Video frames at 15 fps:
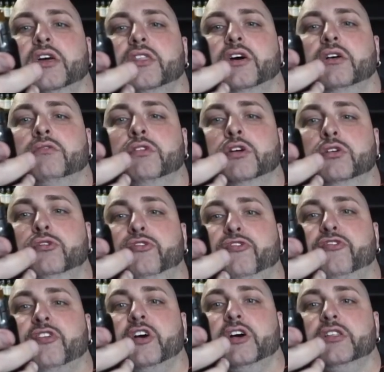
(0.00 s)
The
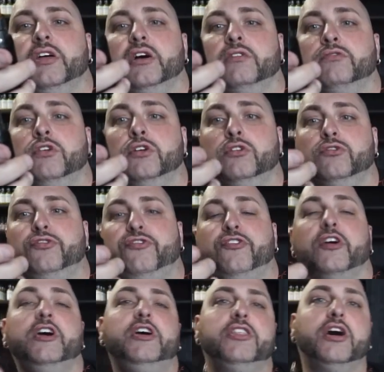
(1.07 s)
roof, the
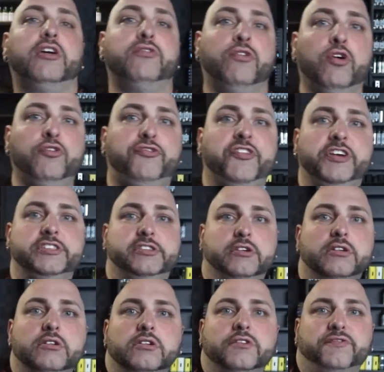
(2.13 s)
roof, the roof is
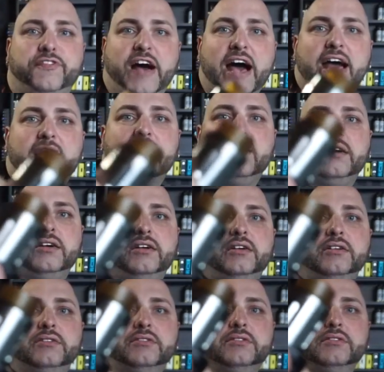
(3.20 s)
on
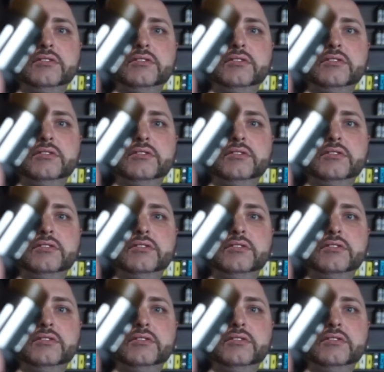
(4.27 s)
fire.